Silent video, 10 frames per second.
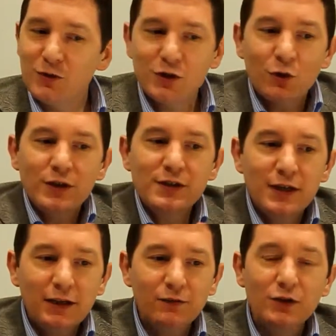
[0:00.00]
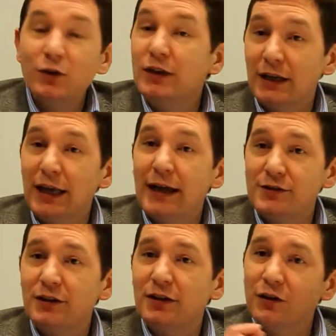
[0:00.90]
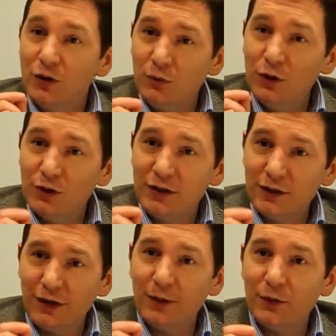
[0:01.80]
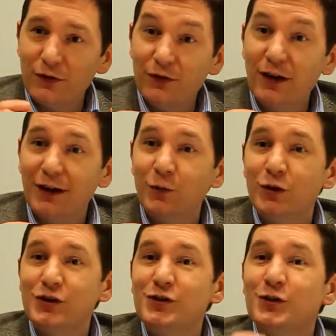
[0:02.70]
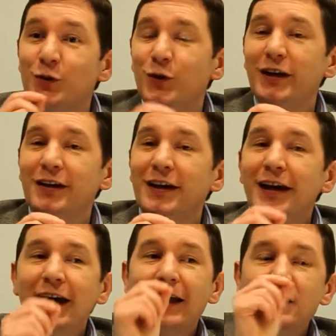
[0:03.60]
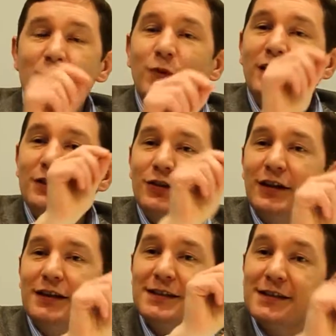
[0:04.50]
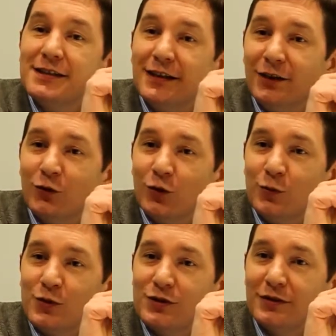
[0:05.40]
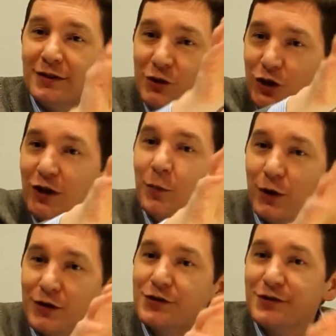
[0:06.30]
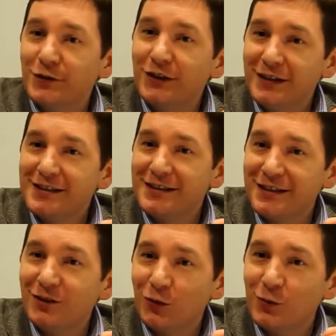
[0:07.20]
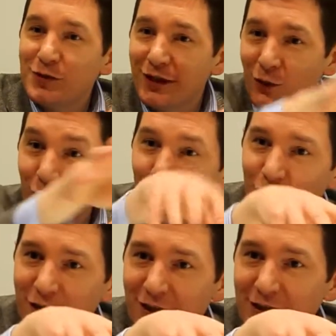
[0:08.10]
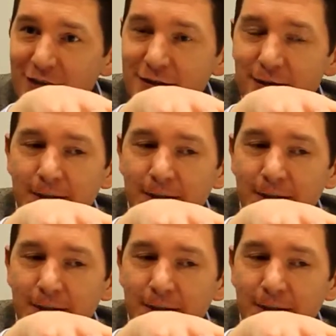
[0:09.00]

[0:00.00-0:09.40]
So instead of doing the classic community development thing, which is to go in and speak to the existing groups and the chairpersons of the existing groups that are organized,